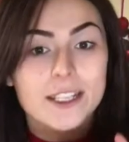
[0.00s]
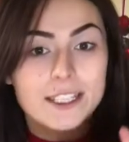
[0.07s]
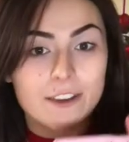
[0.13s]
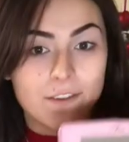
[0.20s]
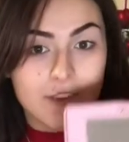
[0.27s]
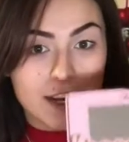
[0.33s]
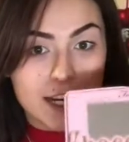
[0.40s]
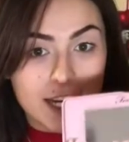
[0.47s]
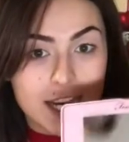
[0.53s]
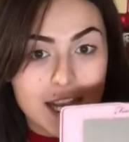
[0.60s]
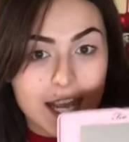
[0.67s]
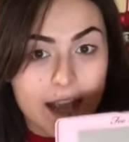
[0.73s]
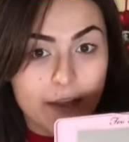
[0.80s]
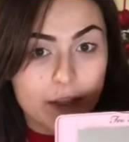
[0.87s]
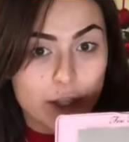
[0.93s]

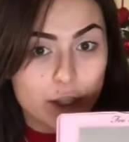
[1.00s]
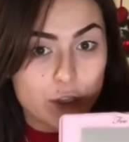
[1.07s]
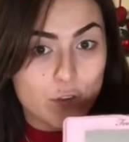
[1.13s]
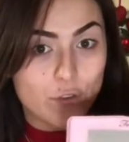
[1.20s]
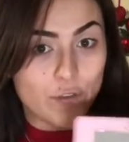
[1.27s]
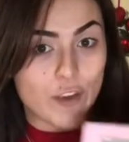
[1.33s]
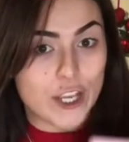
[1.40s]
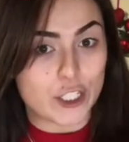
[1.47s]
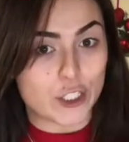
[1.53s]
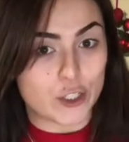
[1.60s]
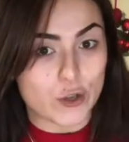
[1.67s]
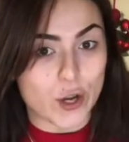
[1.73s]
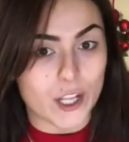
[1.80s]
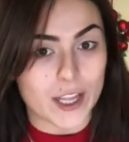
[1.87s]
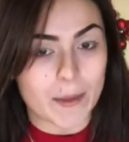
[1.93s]
Divinity in the Too Faced
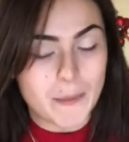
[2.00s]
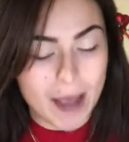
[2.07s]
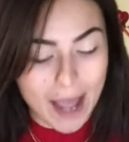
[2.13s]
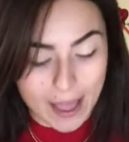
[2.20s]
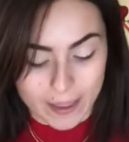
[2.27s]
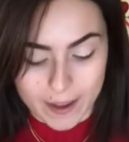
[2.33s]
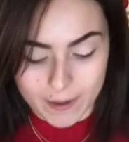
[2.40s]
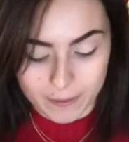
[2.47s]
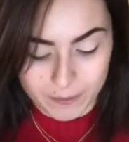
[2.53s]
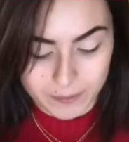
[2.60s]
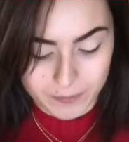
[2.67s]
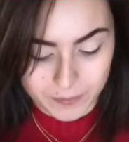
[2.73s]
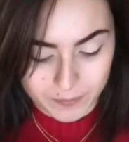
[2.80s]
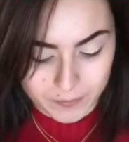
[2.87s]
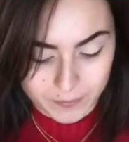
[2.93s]
Chocolate Palette.
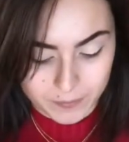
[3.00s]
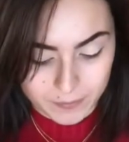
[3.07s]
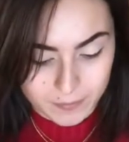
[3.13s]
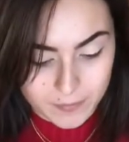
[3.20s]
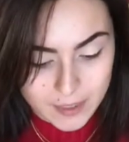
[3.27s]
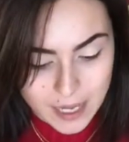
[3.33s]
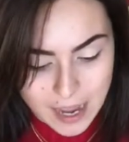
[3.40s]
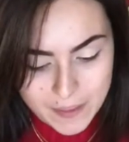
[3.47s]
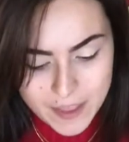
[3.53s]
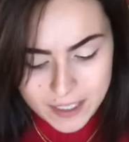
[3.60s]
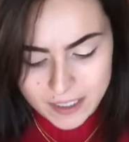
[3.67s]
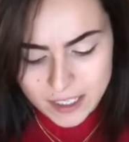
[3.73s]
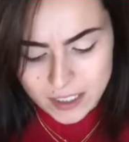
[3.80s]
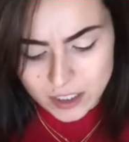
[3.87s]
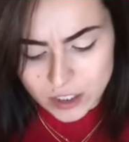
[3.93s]
And
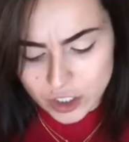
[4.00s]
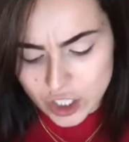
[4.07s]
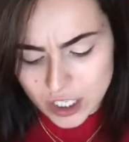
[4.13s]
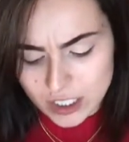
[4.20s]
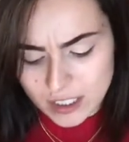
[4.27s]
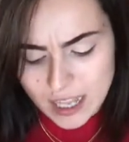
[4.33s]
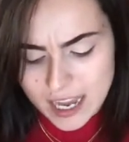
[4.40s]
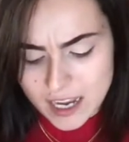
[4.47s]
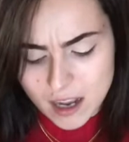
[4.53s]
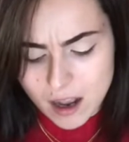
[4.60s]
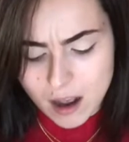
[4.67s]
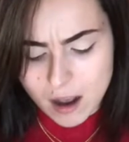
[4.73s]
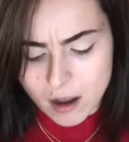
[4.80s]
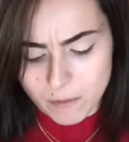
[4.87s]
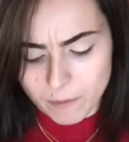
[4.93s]
this is just like
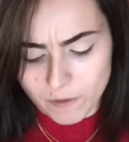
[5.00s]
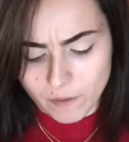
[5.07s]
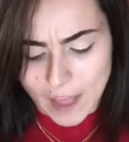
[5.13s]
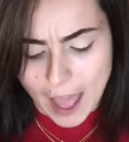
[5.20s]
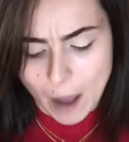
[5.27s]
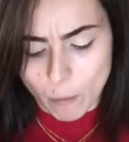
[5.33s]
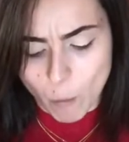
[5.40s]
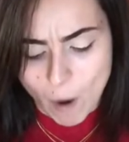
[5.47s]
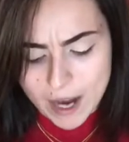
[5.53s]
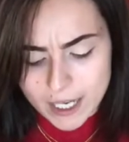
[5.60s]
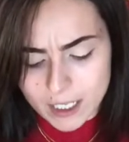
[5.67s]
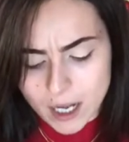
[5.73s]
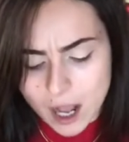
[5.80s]
a flat white